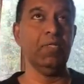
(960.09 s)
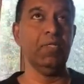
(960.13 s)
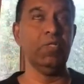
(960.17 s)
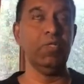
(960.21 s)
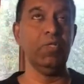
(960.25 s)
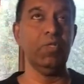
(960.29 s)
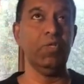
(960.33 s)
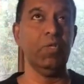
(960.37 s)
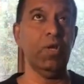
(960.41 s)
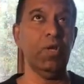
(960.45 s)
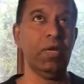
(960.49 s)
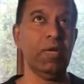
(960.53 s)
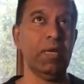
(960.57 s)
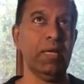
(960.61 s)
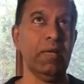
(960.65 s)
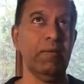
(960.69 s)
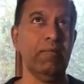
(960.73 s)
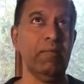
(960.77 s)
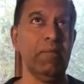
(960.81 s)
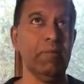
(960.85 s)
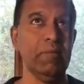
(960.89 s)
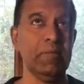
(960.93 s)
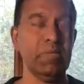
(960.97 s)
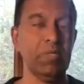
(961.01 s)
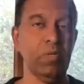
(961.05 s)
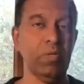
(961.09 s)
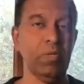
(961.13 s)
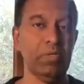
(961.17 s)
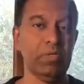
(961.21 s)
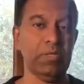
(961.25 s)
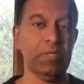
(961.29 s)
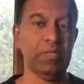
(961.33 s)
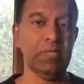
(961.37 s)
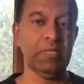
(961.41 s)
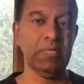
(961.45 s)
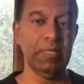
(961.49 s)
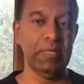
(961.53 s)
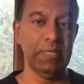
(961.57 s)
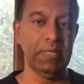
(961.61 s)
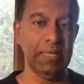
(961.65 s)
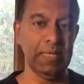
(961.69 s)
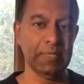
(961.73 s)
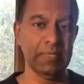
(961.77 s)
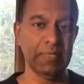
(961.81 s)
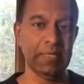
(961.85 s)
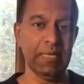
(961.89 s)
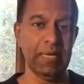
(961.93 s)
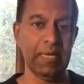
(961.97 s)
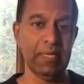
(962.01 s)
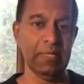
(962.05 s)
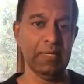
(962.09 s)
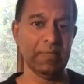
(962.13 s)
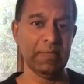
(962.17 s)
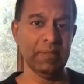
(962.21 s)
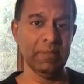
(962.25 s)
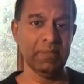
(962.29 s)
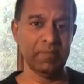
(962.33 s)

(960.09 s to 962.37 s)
Do not give them solution. In this case,